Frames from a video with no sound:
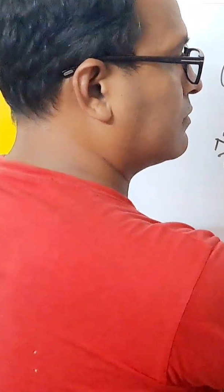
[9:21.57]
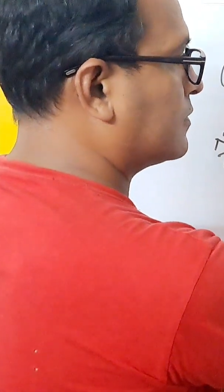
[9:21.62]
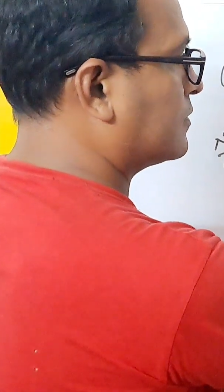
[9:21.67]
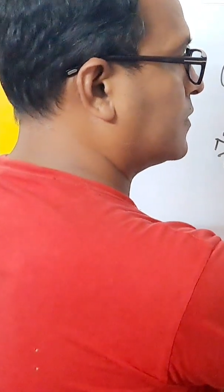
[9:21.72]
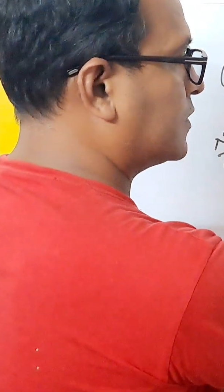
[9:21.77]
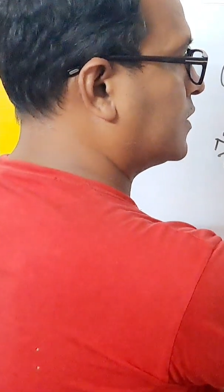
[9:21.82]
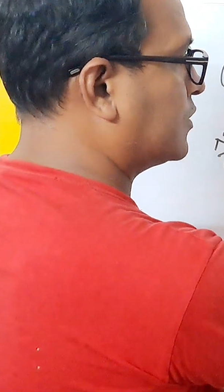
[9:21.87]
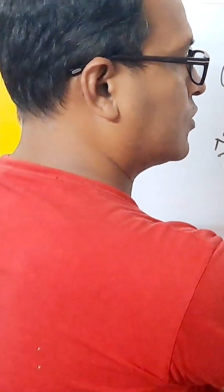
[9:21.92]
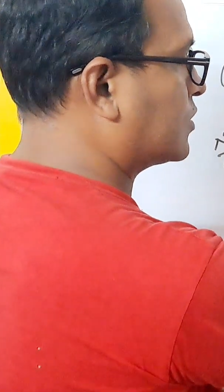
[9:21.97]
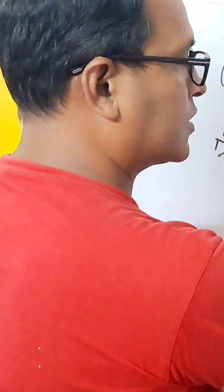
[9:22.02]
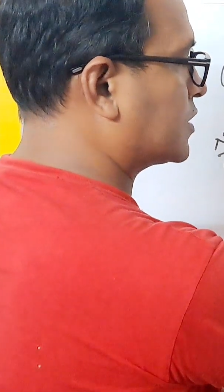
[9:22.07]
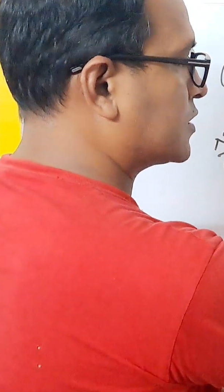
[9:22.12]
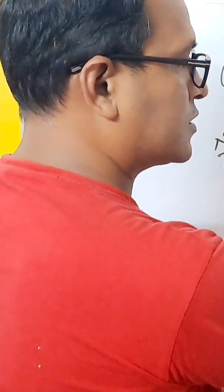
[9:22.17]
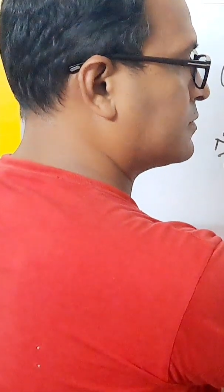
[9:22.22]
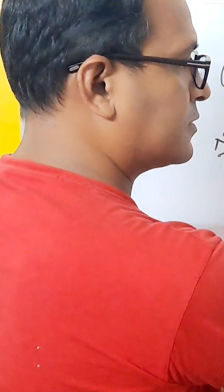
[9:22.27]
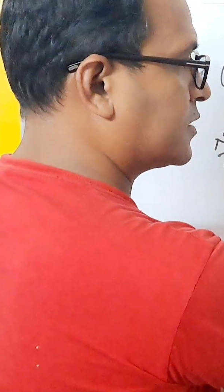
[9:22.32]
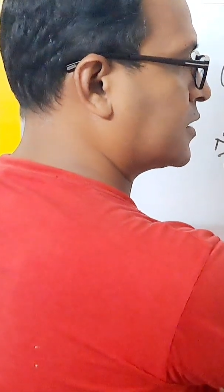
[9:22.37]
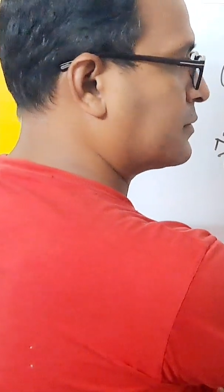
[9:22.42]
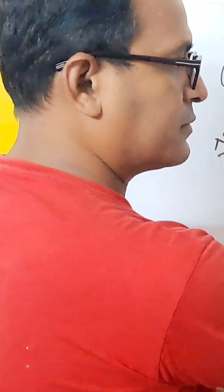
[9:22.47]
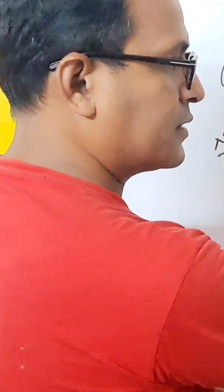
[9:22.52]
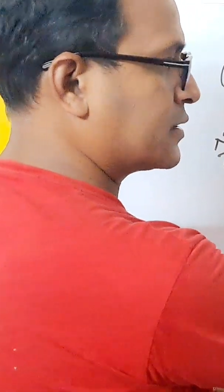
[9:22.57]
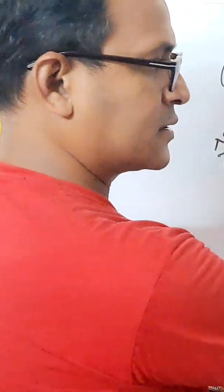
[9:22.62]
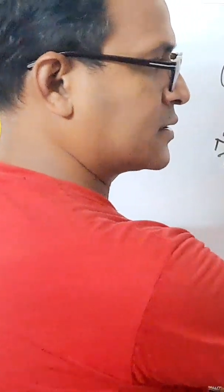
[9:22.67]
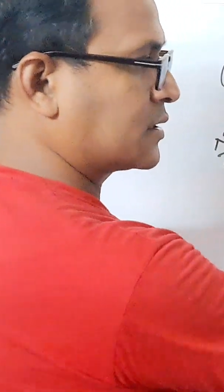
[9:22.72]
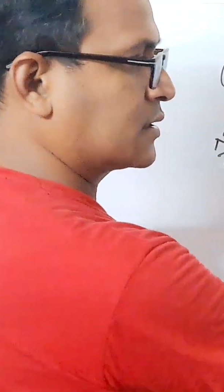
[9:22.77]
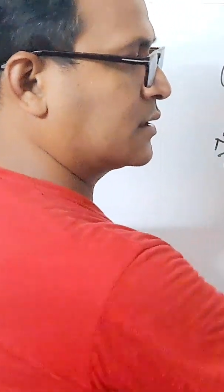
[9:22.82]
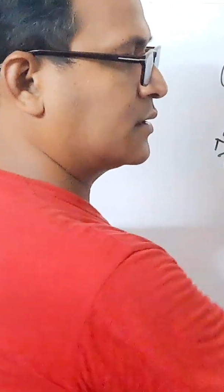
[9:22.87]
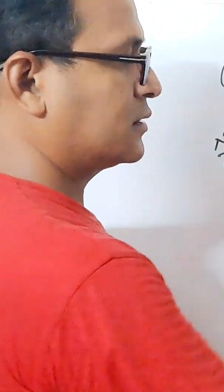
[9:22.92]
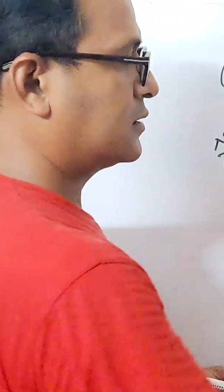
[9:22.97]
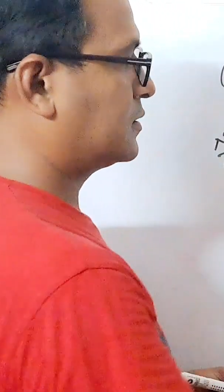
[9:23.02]
neurotransmitter
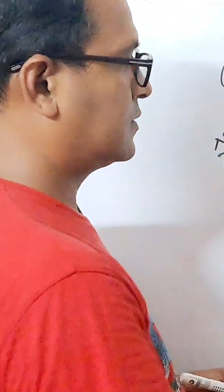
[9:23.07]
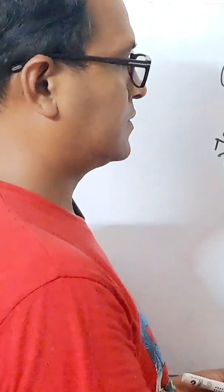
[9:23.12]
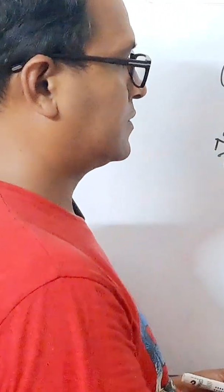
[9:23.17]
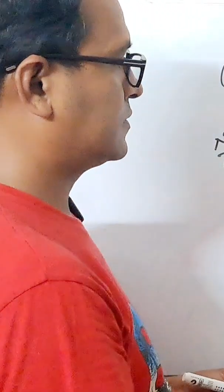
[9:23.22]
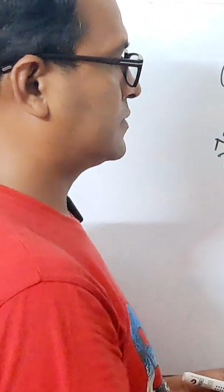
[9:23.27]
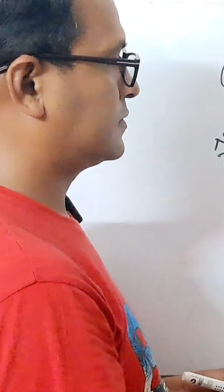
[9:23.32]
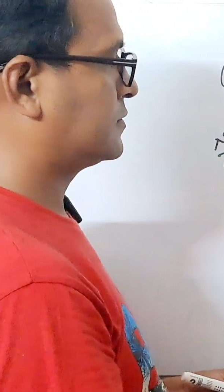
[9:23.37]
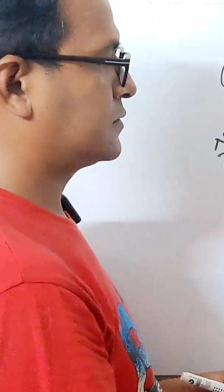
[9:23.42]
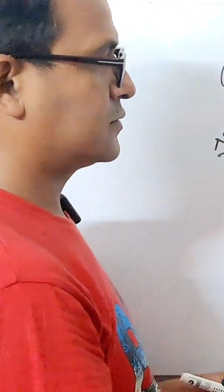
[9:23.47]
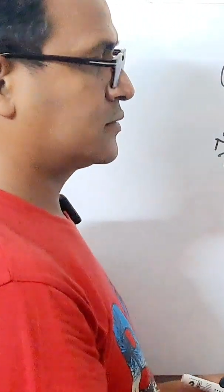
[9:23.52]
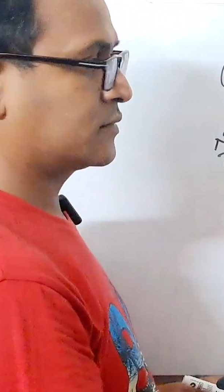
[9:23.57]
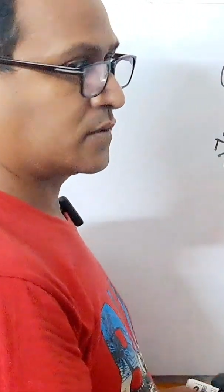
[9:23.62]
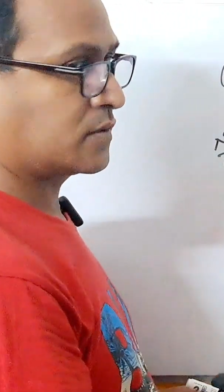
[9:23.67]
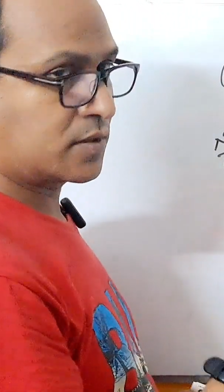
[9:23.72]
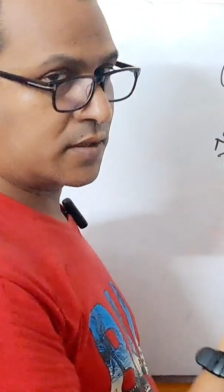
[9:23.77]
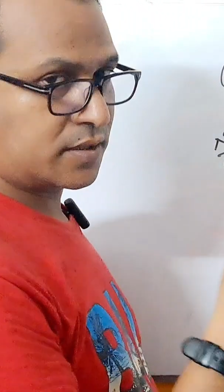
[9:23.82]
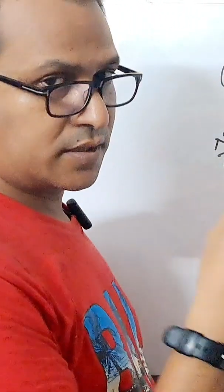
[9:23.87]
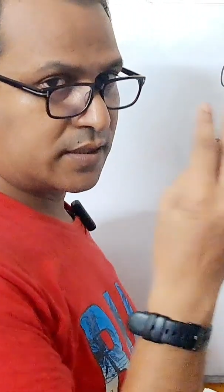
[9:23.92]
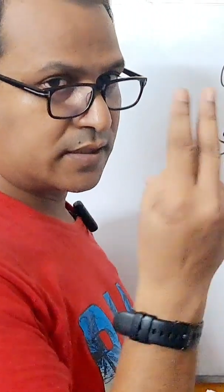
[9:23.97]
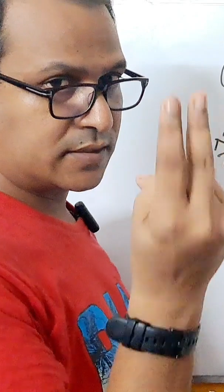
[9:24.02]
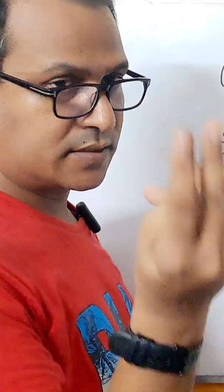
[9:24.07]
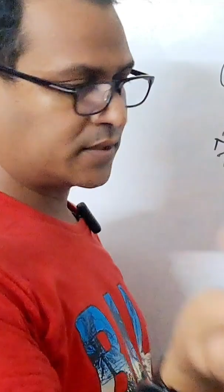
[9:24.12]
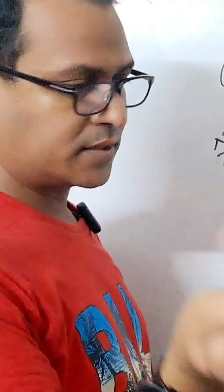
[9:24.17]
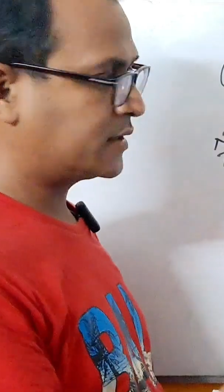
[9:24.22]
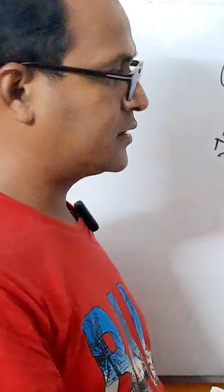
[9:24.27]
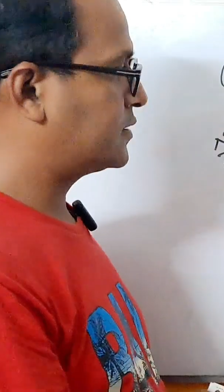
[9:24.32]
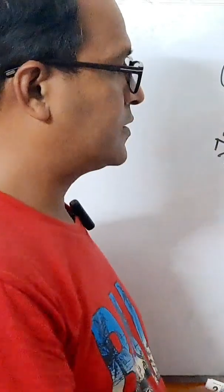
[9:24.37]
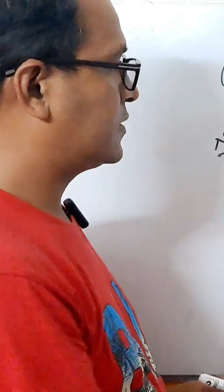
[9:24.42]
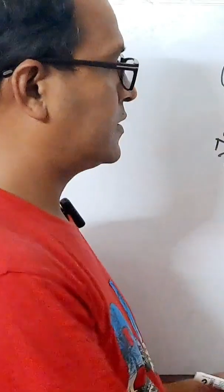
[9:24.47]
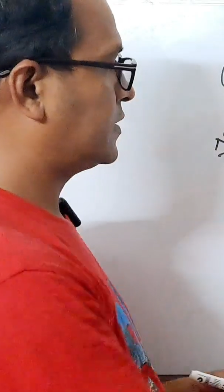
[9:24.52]
vesicle. Already I
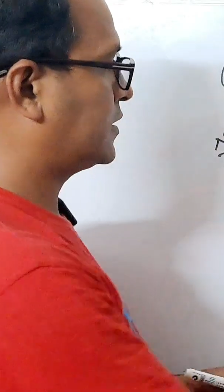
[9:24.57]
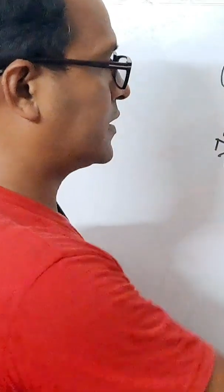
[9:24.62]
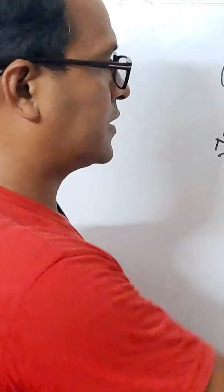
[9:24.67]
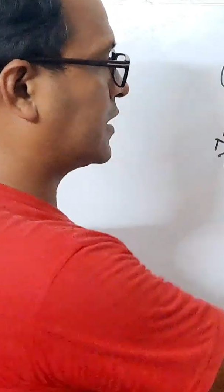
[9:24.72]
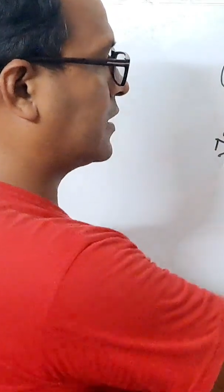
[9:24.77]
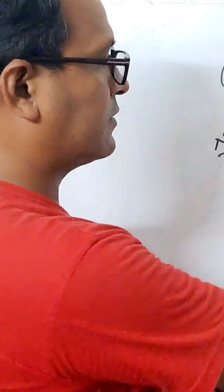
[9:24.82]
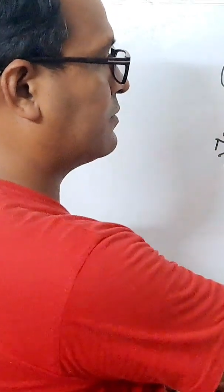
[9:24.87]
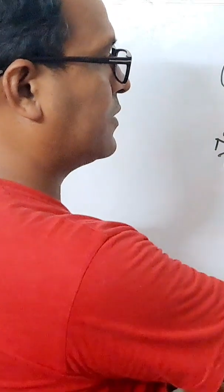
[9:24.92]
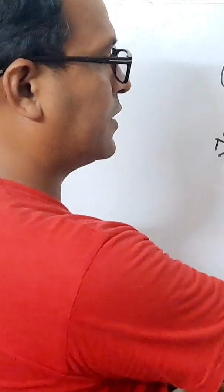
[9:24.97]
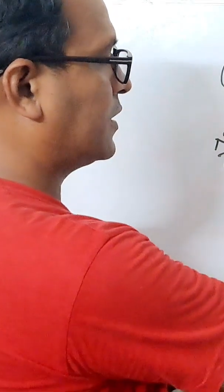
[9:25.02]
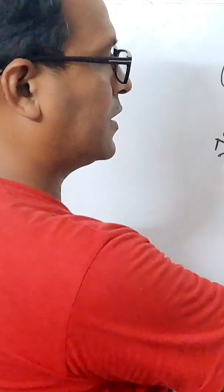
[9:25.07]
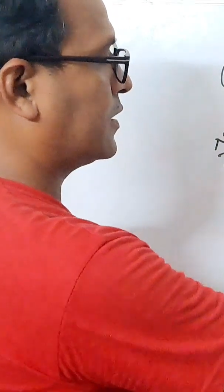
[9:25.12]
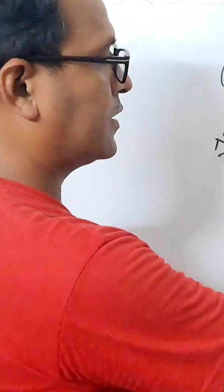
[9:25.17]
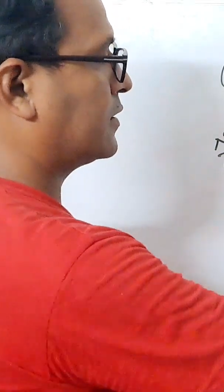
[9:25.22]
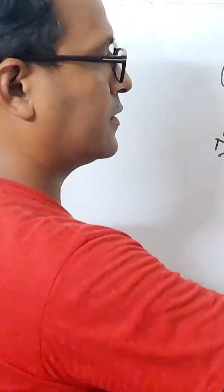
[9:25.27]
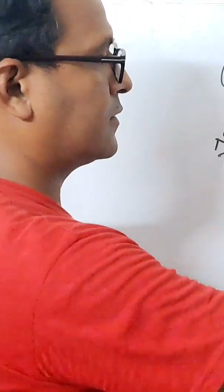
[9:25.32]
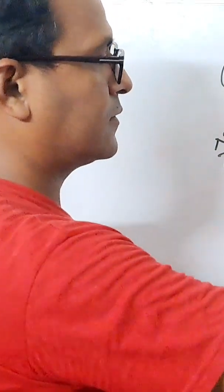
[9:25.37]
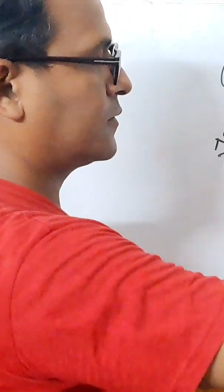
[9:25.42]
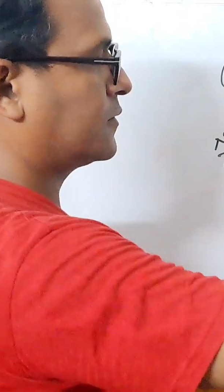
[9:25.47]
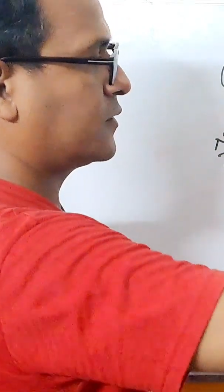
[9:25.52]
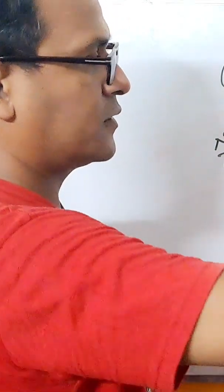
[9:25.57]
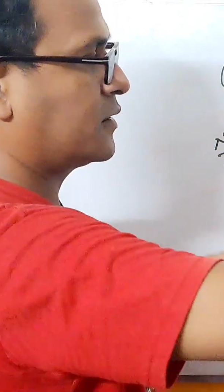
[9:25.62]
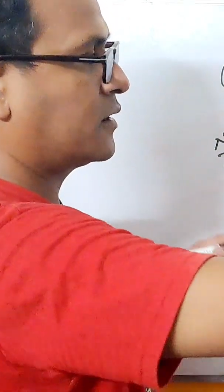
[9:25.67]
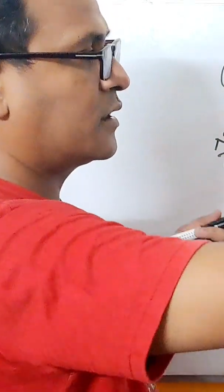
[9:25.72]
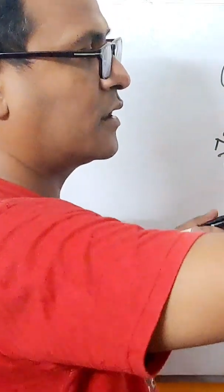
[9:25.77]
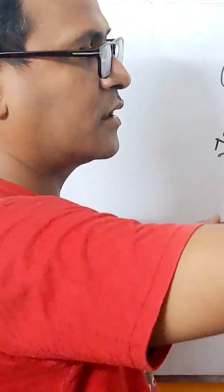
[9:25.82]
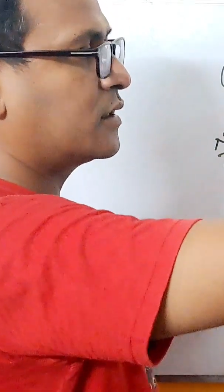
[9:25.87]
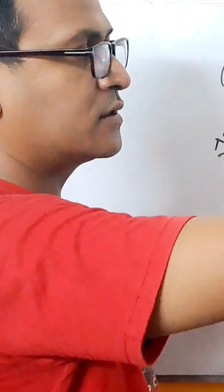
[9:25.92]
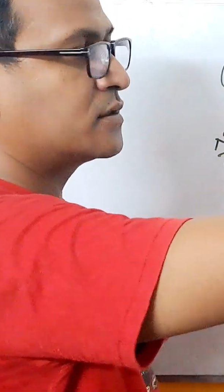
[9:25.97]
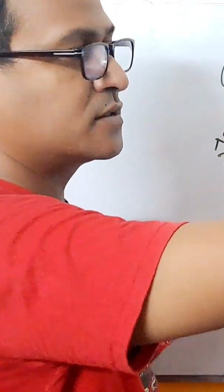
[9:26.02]
said it can be
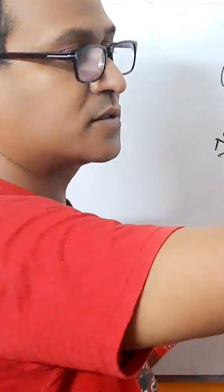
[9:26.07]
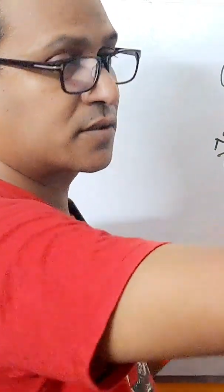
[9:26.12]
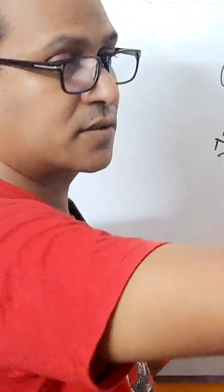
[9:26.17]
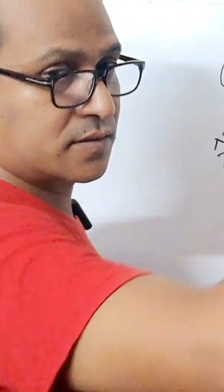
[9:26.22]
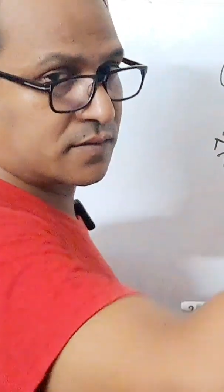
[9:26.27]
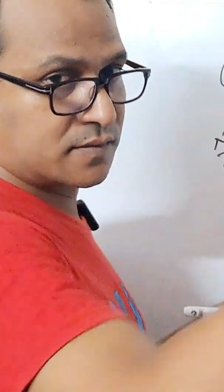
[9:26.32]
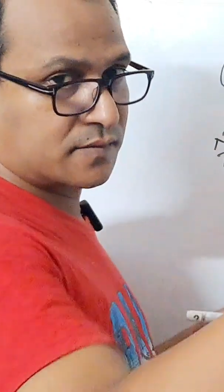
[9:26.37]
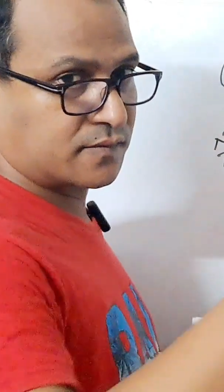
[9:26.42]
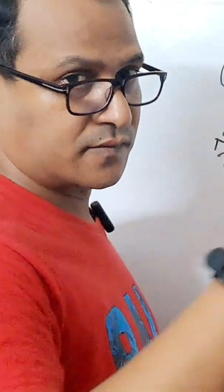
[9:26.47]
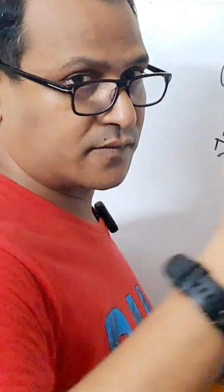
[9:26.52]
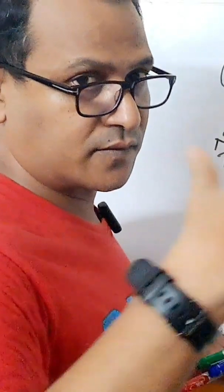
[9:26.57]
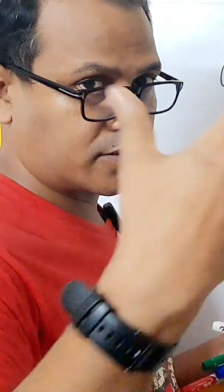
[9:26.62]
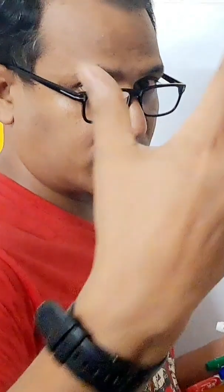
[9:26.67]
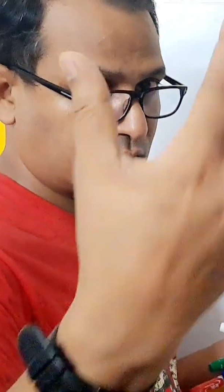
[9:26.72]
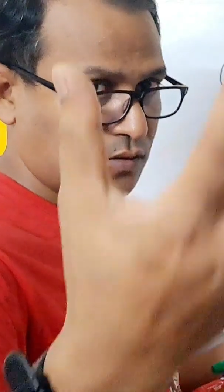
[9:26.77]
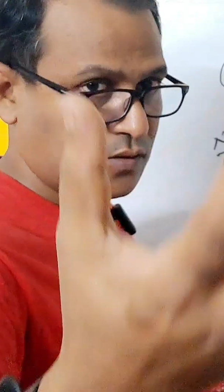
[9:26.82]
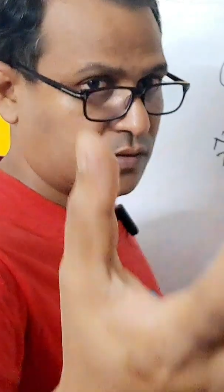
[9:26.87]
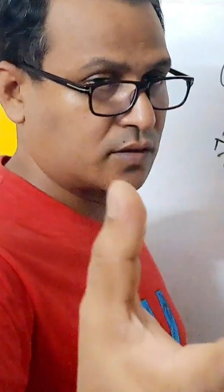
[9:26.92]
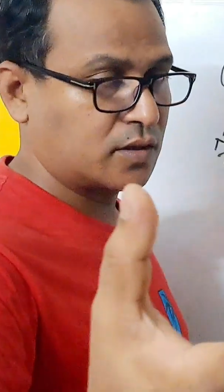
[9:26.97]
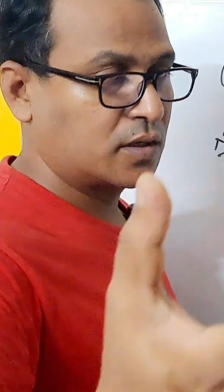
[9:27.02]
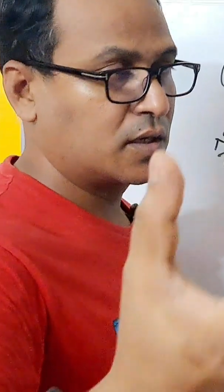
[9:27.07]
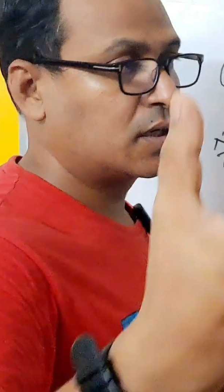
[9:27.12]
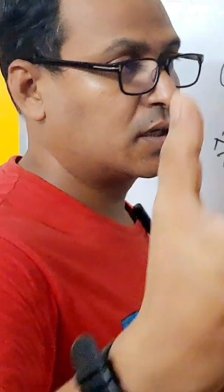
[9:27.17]
large for